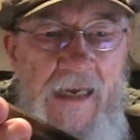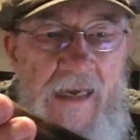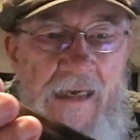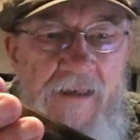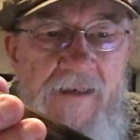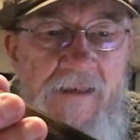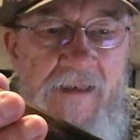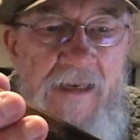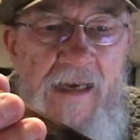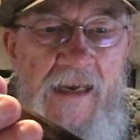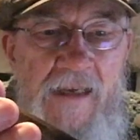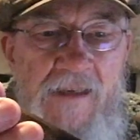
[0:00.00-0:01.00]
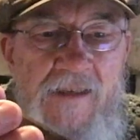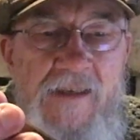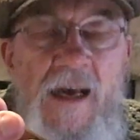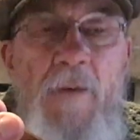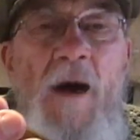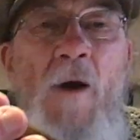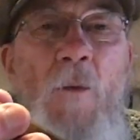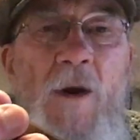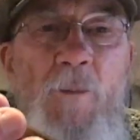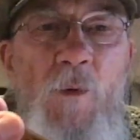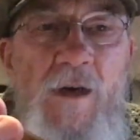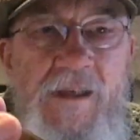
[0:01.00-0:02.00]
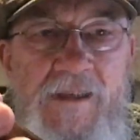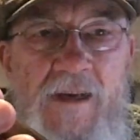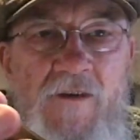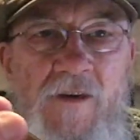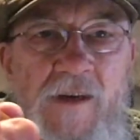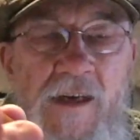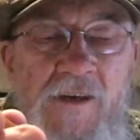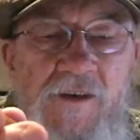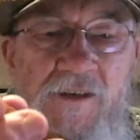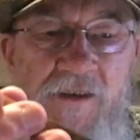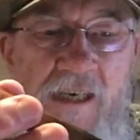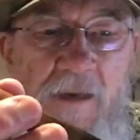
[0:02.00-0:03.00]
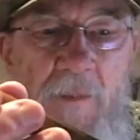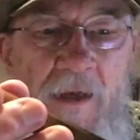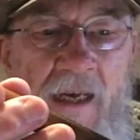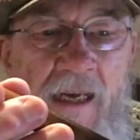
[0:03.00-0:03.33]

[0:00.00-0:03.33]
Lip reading: It's about 1.7 inches deep.